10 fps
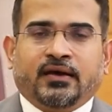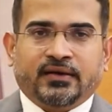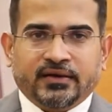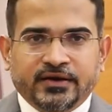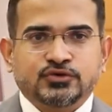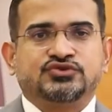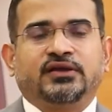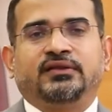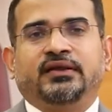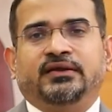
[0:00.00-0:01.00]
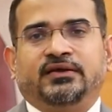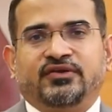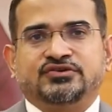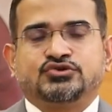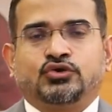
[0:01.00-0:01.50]
reducing the
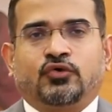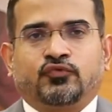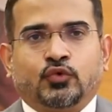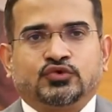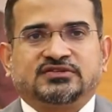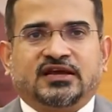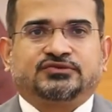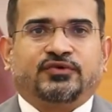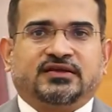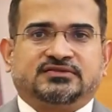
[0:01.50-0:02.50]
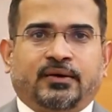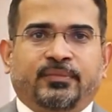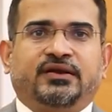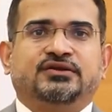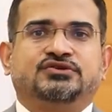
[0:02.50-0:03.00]
intervention of courts as far as
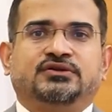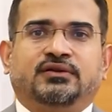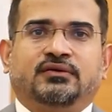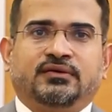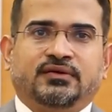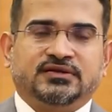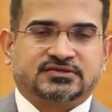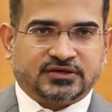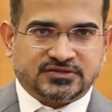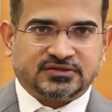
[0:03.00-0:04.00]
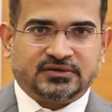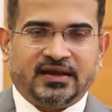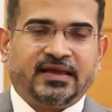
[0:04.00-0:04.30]
arbitration is concerned.